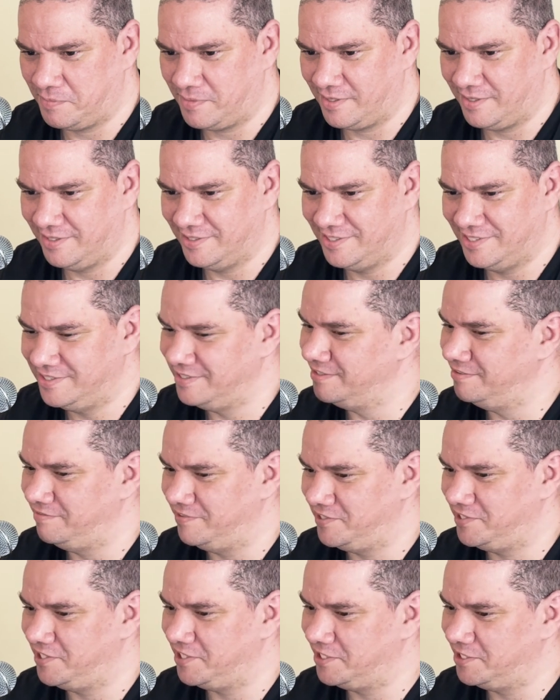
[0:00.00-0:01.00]
This is
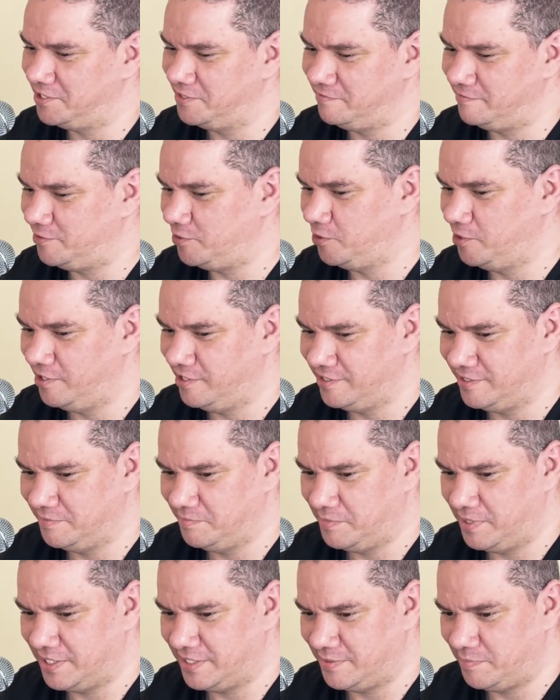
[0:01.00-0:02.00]
investigative
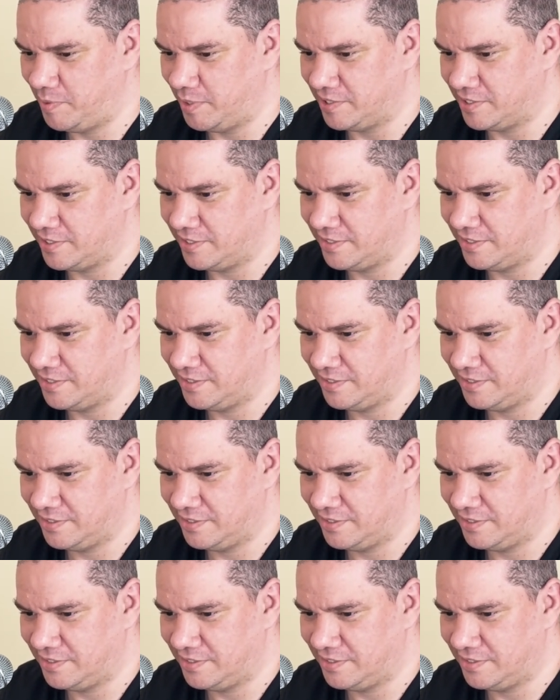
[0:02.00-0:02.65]
journalism at its best.